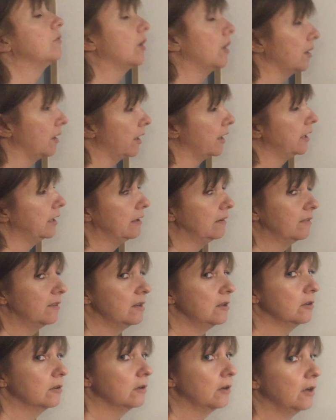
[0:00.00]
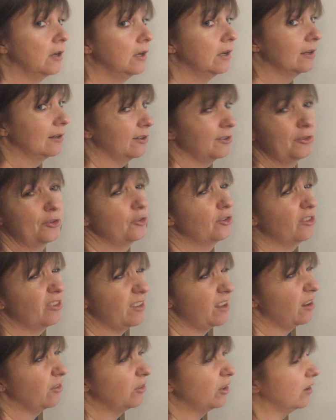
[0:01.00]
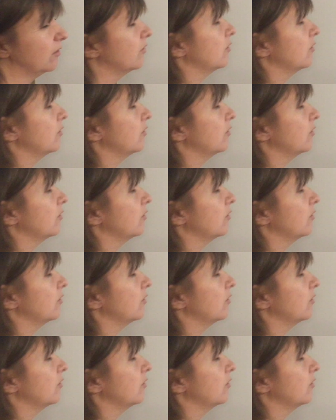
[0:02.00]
a lot easier because you're just counting